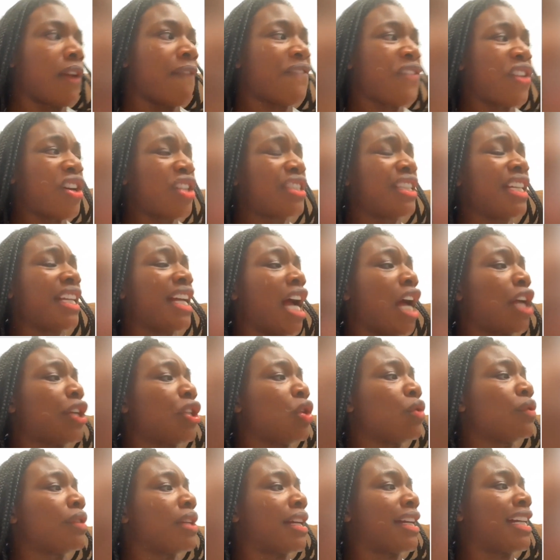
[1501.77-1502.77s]
First thing I
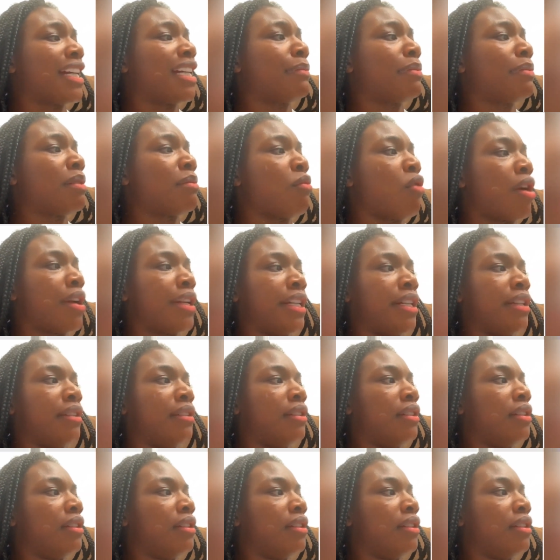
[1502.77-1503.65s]
do when I get up in the morning,